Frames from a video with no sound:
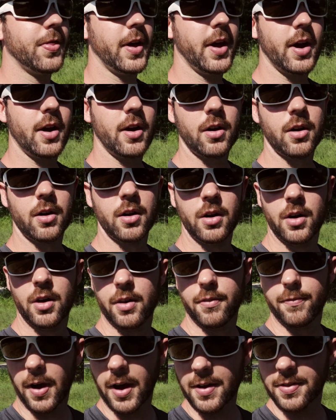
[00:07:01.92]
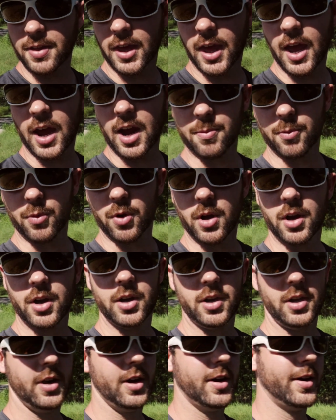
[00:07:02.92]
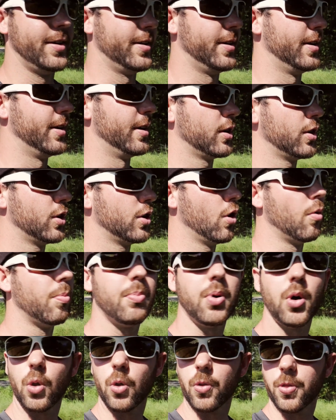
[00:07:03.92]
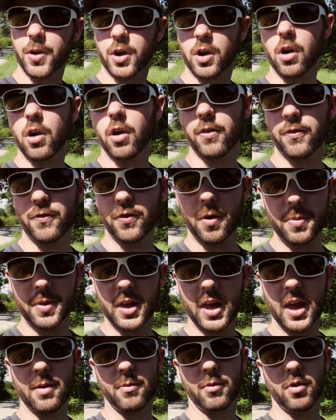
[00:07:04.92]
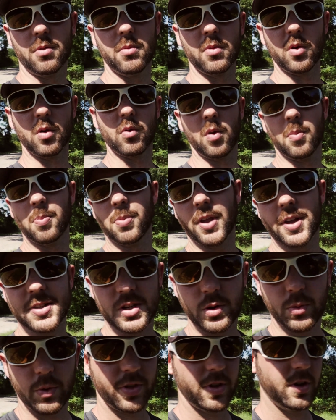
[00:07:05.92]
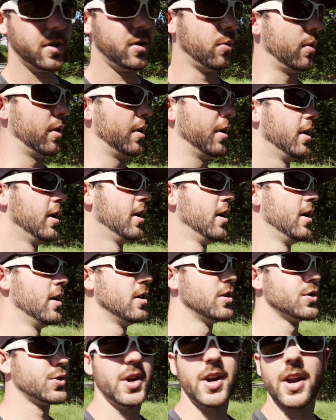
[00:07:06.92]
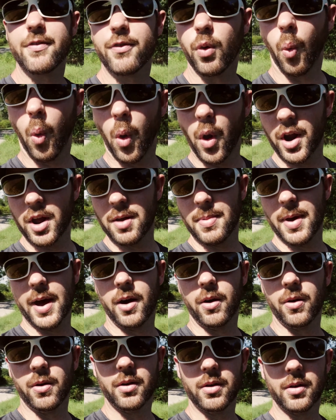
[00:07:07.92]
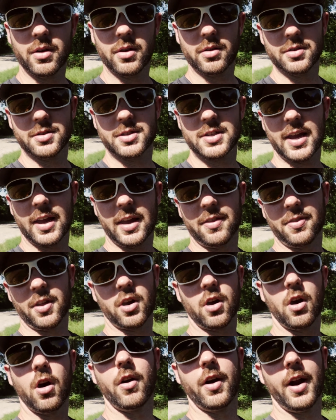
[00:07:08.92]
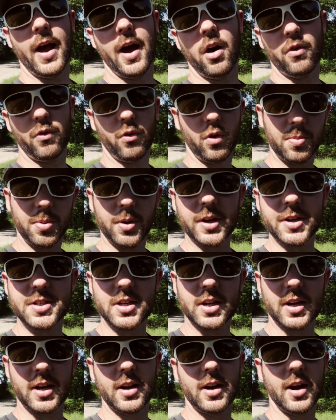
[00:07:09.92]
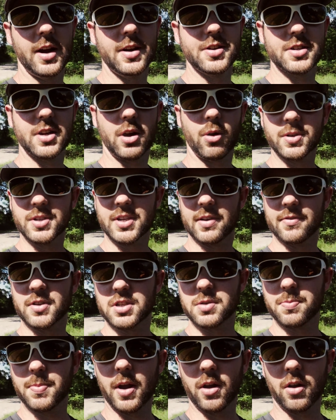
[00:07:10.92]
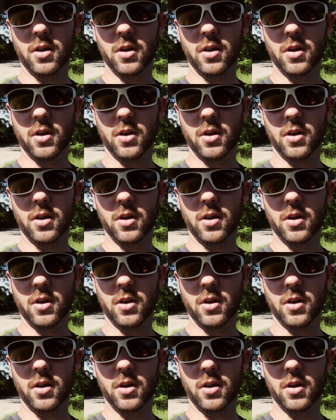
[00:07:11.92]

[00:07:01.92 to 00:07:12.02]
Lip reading: there, find the camera, go pull the card from the camera and replace it with a new one. So I never worry about taking the card out and replacing it. I just always have a spare